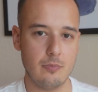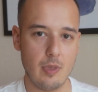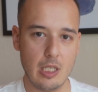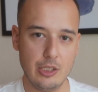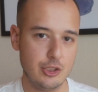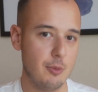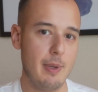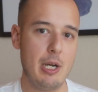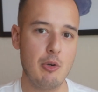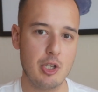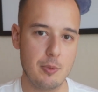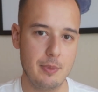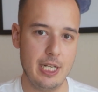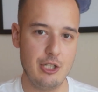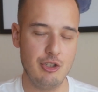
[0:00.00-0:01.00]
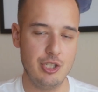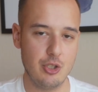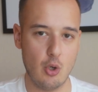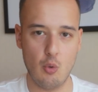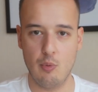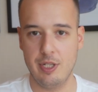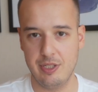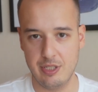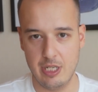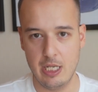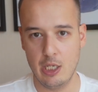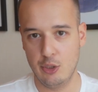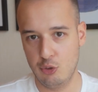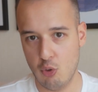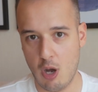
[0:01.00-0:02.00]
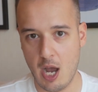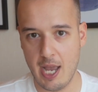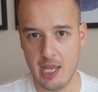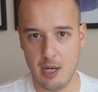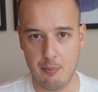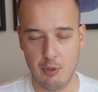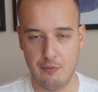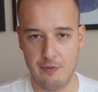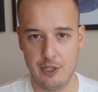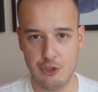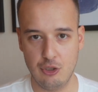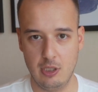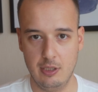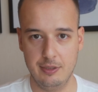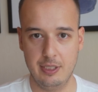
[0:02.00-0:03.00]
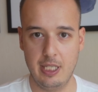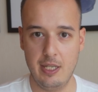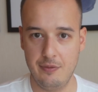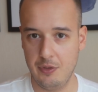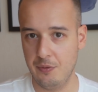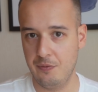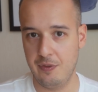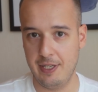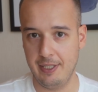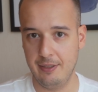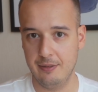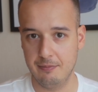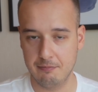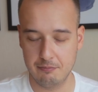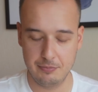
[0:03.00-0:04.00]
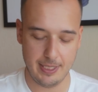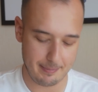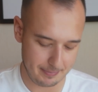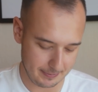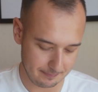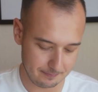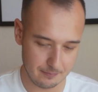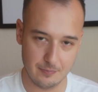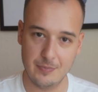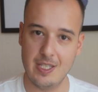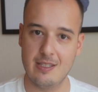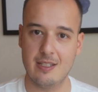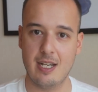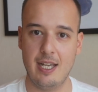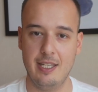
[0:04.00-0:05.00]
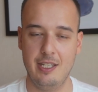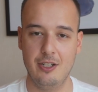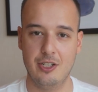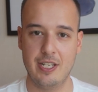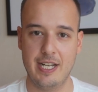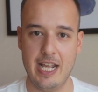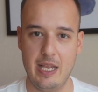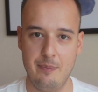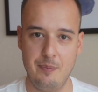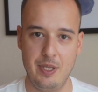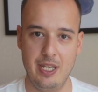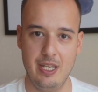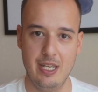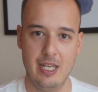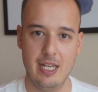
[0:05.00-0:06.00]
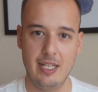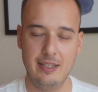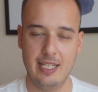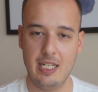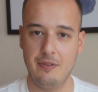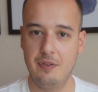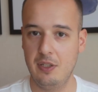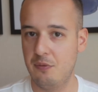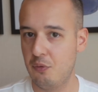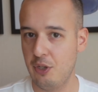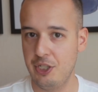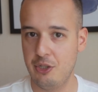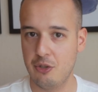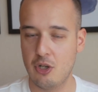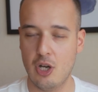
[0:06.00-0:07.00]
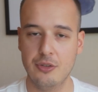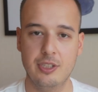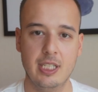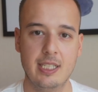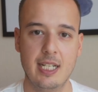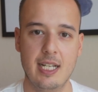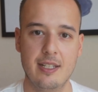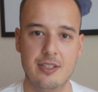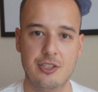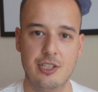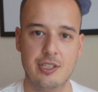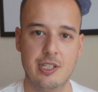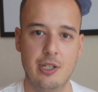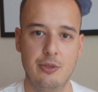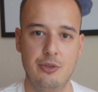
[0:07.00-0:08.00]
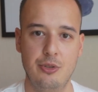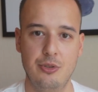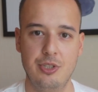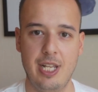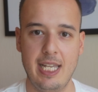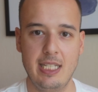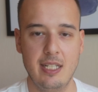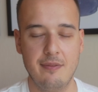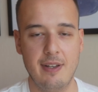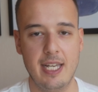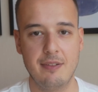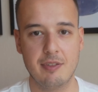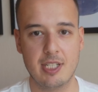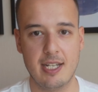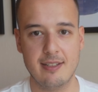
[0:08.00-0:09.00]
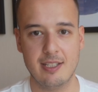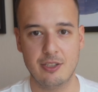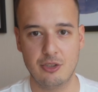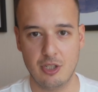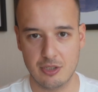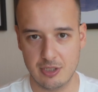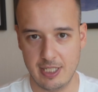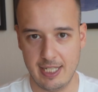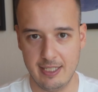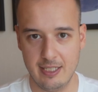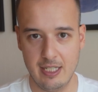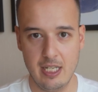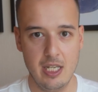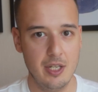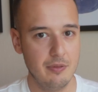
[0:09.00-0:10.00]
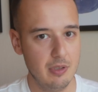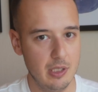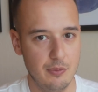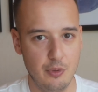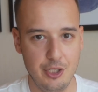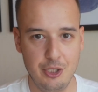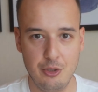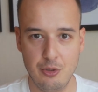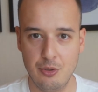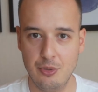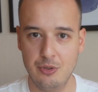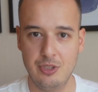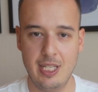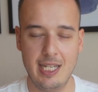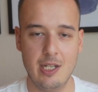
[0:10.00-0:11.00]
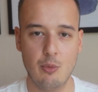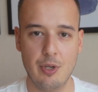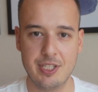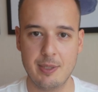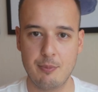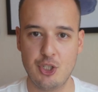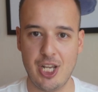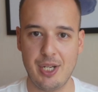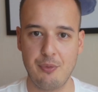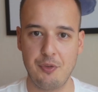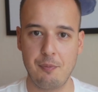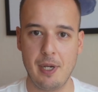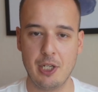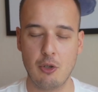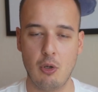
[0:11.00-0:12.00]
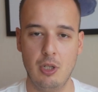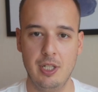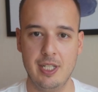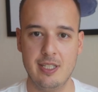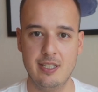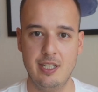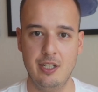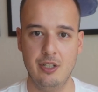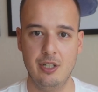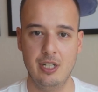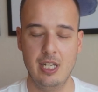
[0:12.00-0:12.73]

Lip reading: So my recommendation is always to hire a professional. If you think, yep, this guy here can help me, then feel free to contact us. Just go to nativeadvertising.net. Feel free to take a WhatsApp chat with my colleagues here,